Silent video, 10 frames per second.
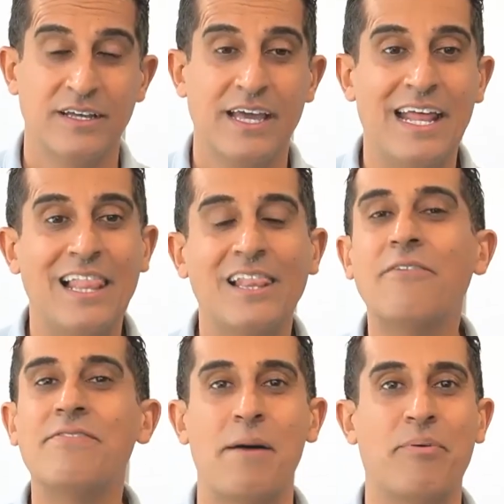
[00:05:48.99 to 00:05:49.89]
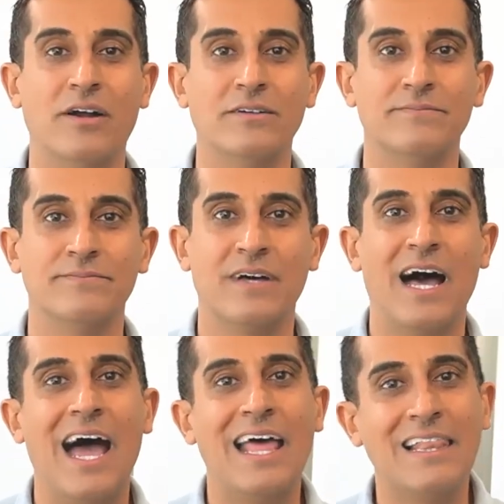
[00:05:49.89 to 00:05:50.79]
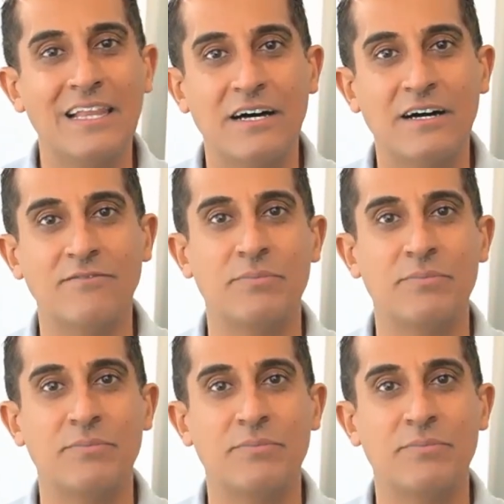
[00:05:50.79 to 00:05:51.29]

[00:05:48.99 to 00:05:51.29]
And I love that part. I love